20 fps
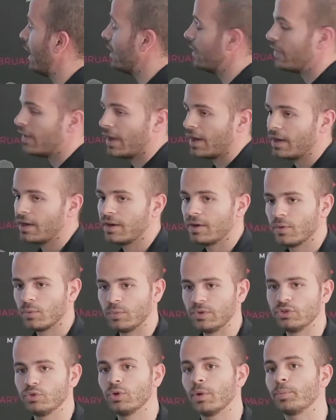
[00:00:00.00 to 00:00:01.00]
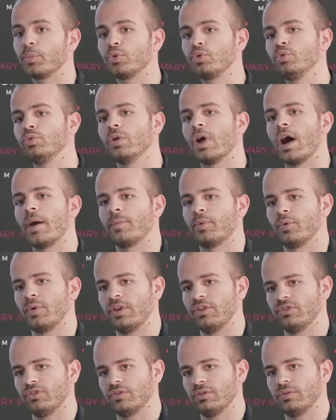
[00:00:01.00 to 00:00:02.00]
And then we do a prune
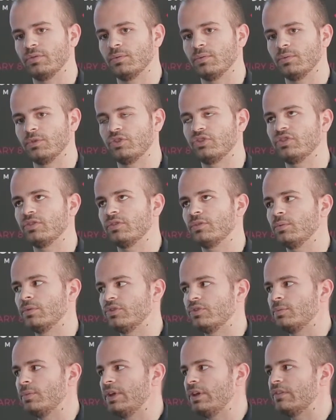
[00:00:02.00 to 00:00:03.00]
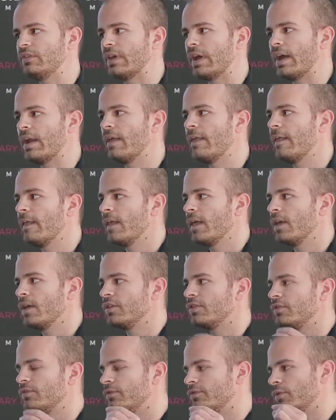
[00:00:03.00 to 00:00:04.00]
operation, which means that
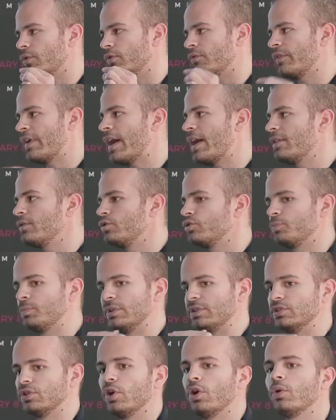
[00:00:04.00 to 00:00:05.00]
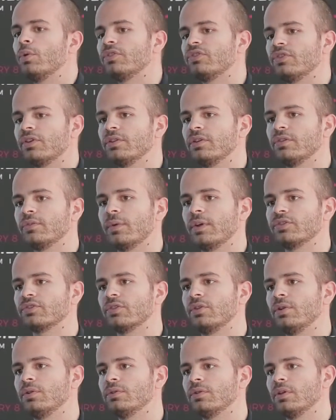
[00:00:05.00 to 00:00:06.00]
for values below a certain
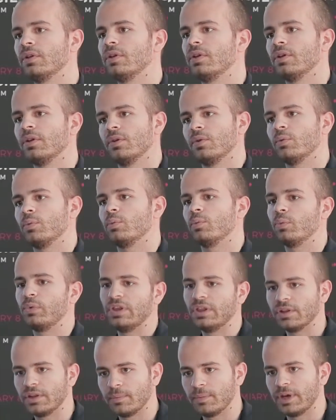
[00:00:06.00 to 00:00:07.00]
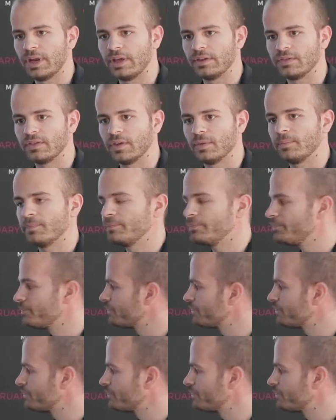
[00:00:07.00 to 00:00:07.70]
threshold, we eliminate them.